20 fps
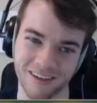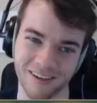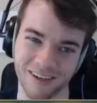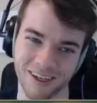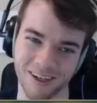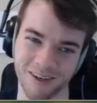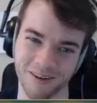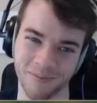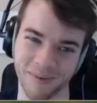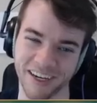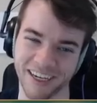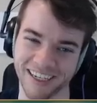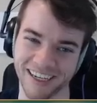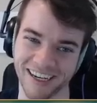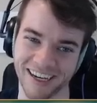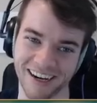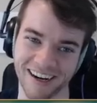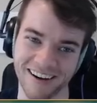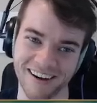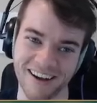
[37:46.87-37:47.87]
Oh my
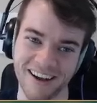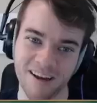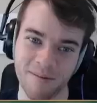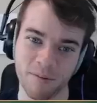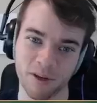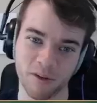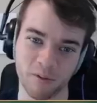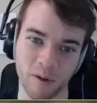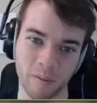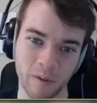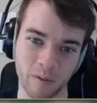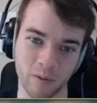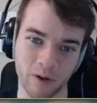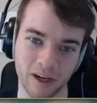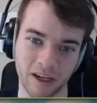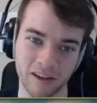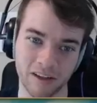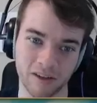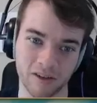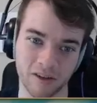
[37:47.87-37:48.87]
god. But the woman working
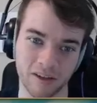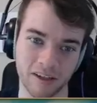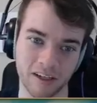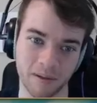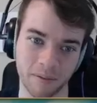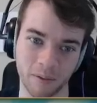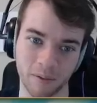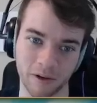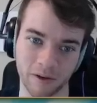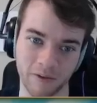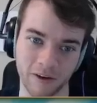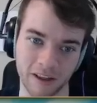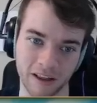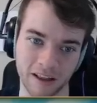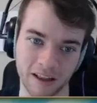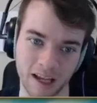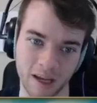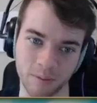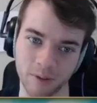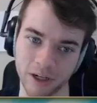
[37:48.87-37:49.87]
at the store did tell me where to find the
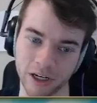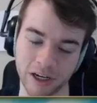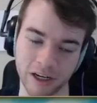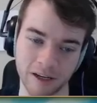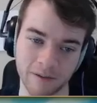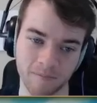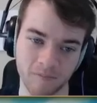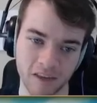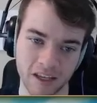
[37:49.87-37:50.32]
library.